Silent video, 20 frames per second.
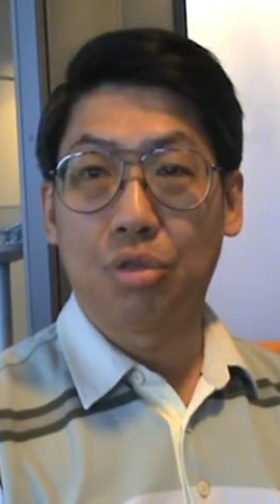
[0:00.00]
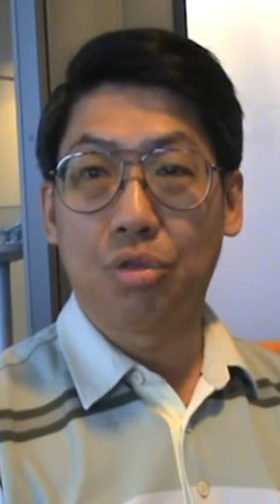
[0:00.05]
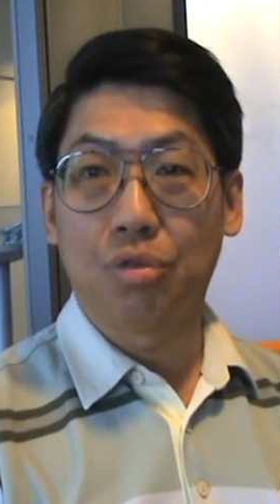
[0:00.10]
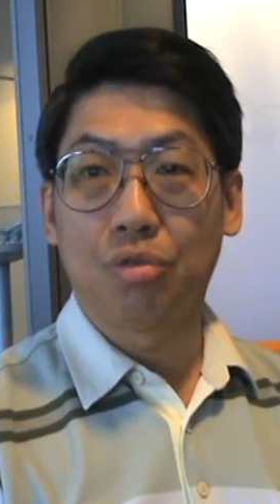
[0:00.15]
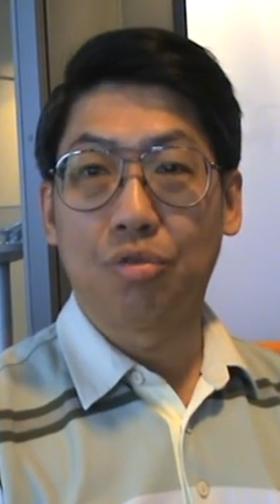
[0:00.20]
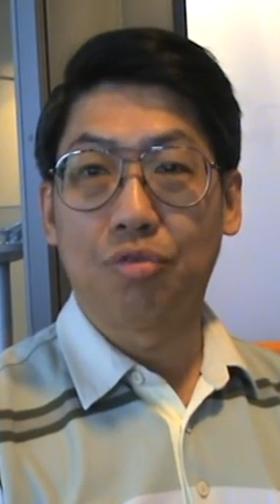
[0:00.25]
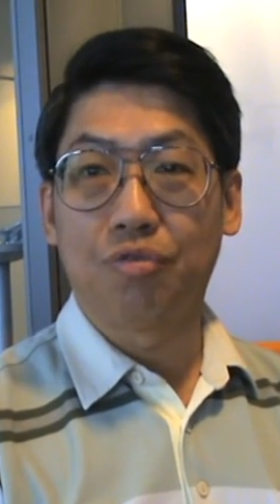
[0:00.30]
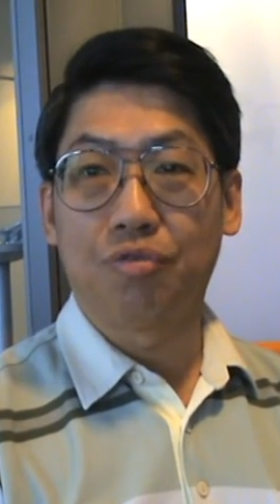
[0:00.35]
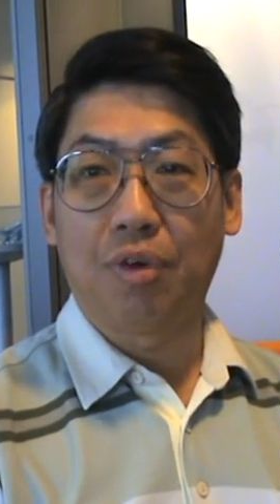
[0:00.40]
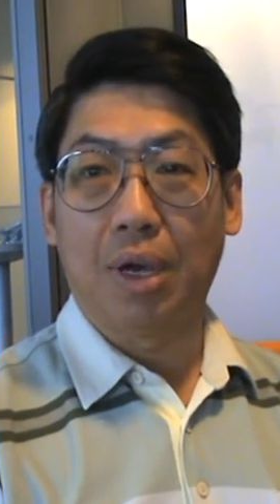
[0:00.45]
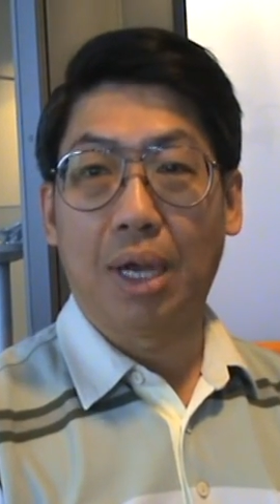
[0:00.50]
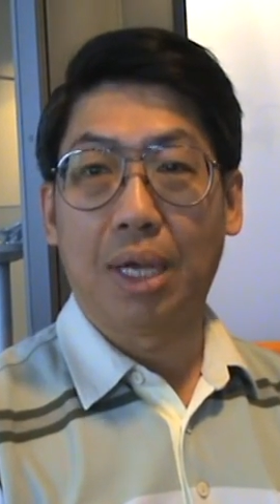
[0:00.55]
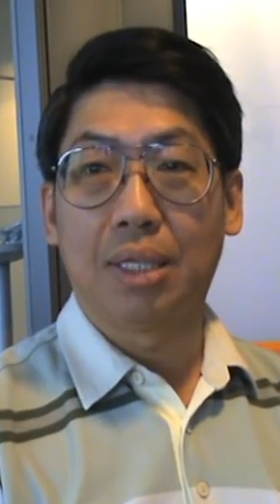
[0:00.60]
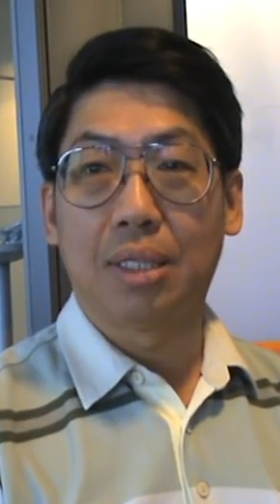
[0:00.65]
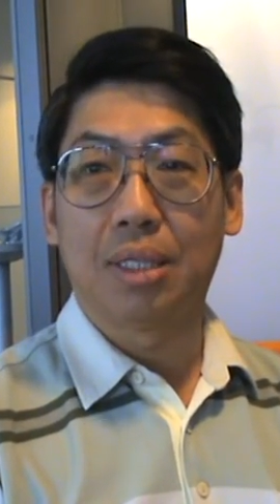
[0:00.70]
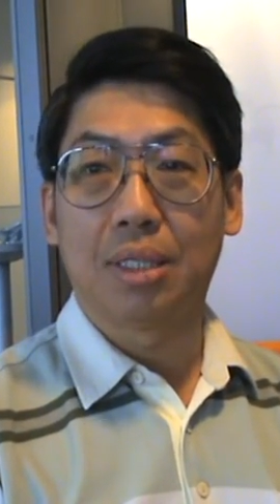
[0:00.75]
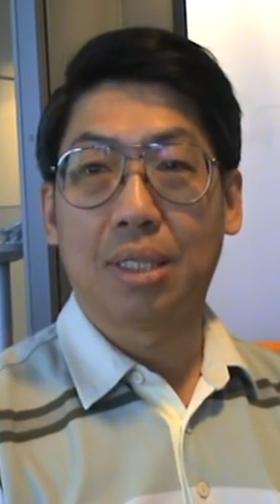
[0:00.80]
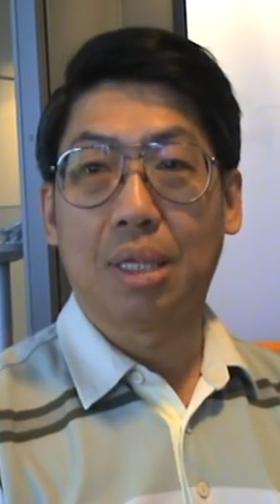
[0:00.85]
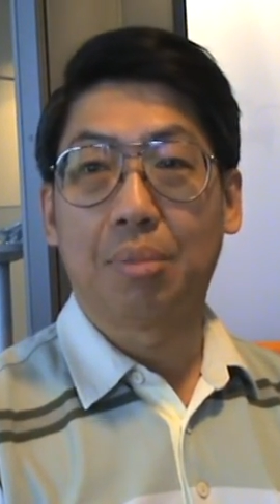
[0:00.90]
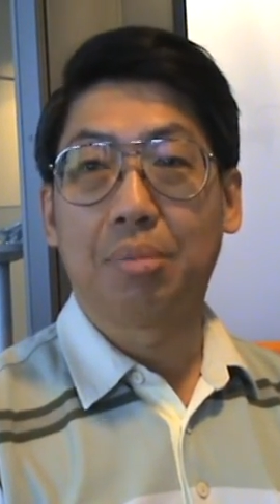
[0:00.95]
to
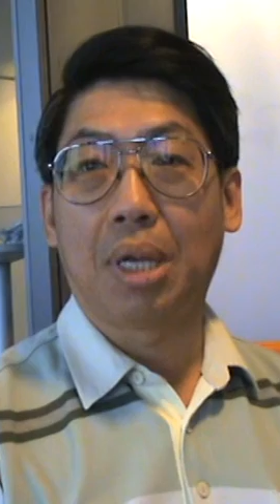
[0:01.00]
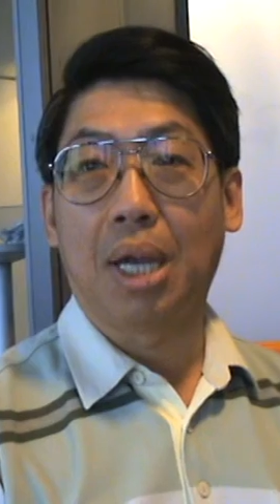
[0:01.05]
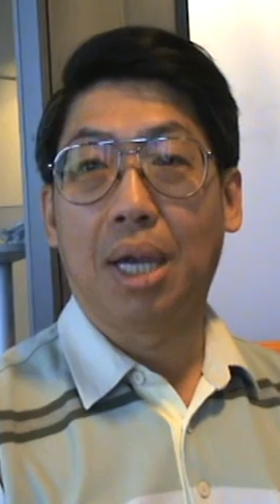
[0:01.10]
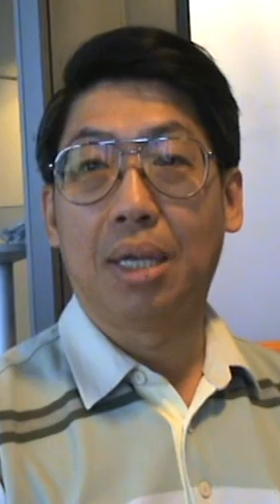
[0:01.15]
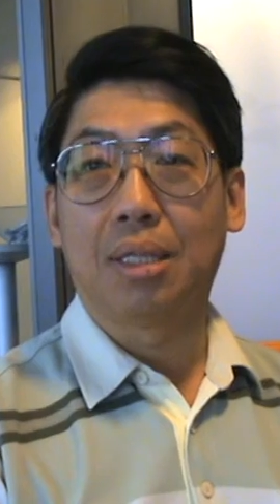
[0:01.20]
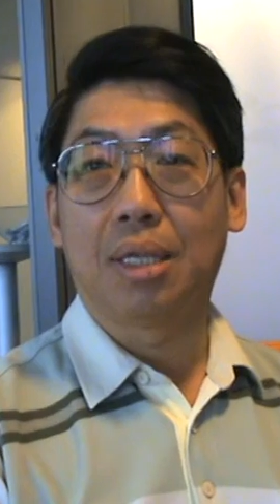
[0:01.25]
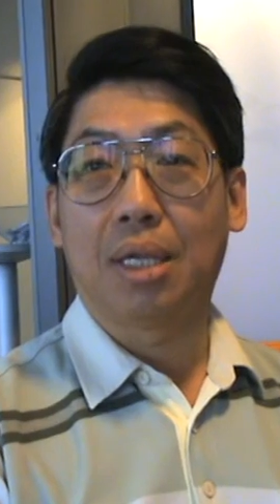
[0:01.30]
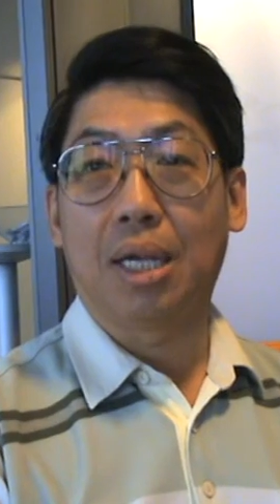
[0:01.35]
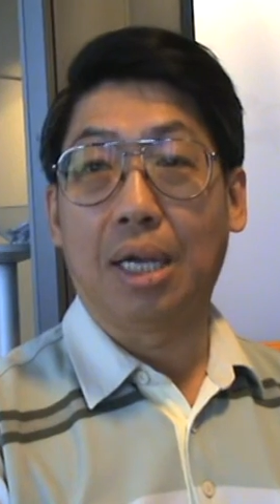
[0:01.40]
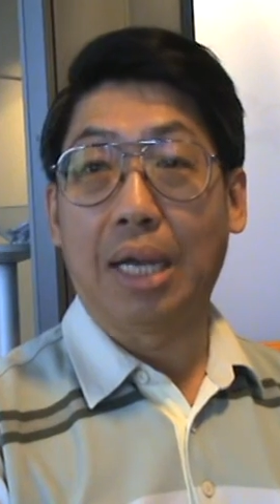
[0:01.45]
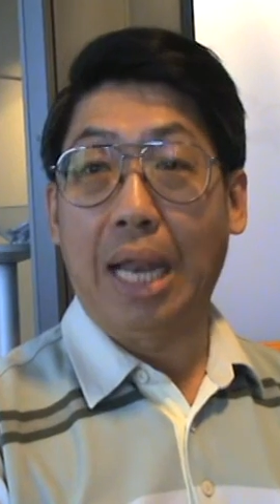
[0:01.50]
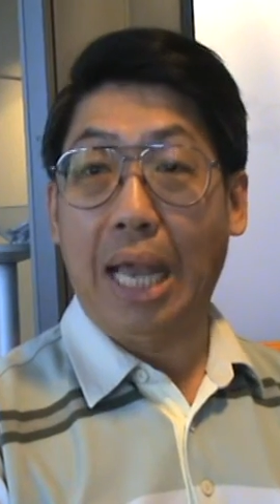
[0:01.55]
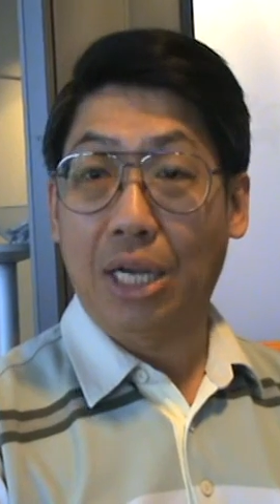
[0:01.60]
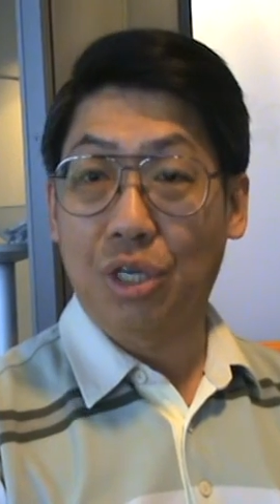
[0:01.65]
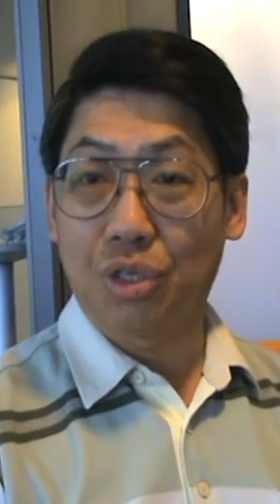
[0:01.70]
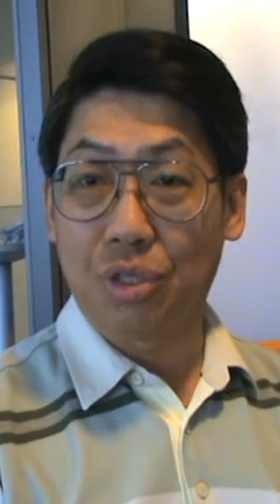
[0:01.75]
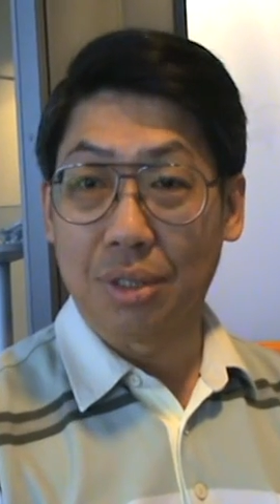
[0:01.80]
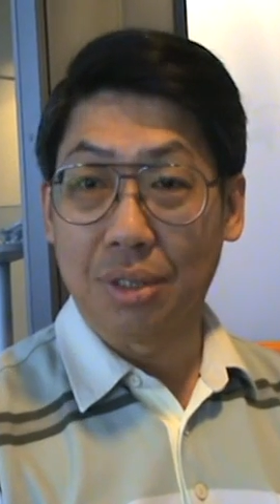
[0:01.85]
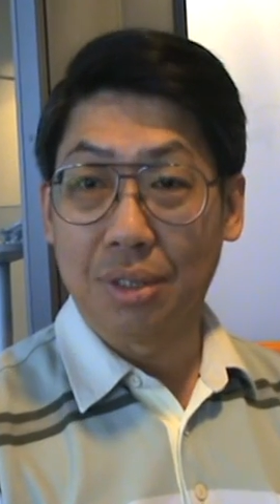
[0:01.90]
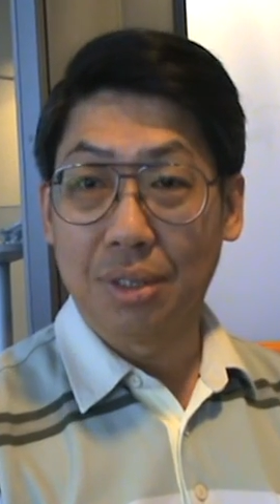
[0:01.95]
find some kind of
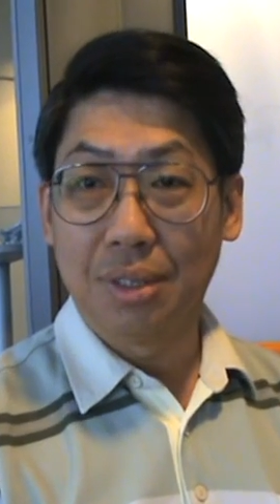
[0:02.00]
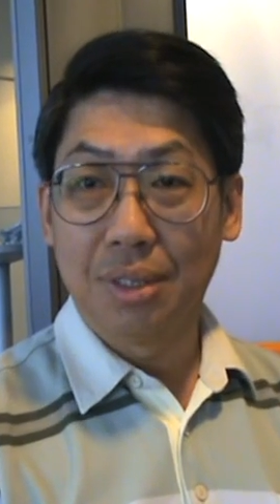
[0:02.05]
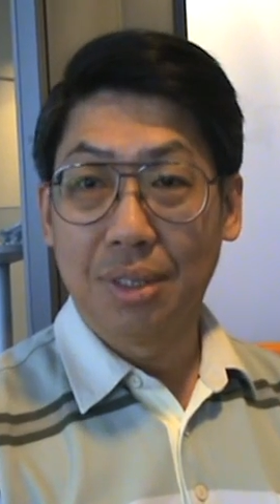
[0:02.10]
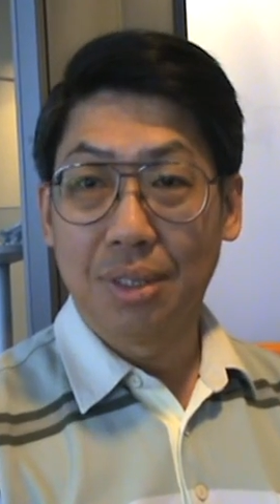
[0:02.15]
connection